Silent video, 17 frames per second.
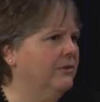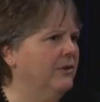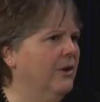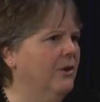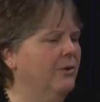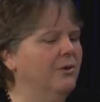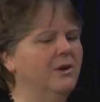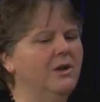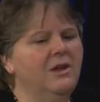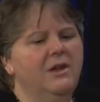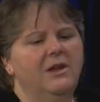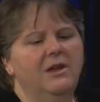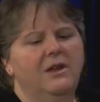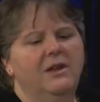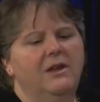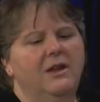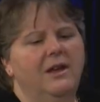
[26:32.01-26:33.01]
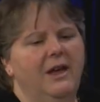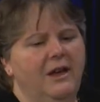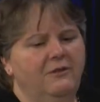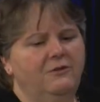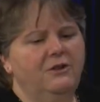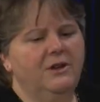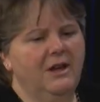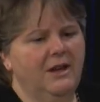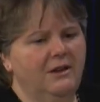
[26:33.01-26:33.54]
So
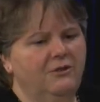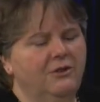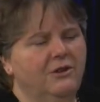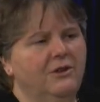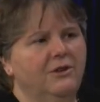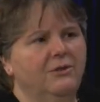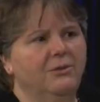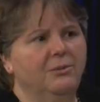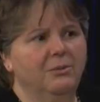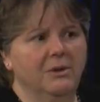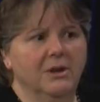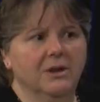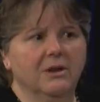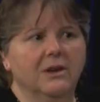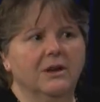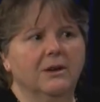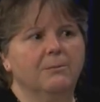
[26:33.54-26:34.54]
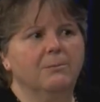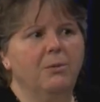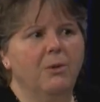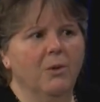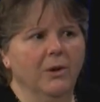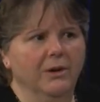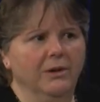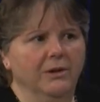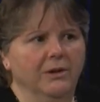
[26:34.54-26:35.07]
education is really
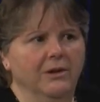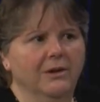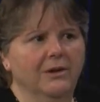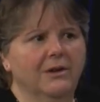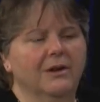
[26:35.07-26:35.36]
important,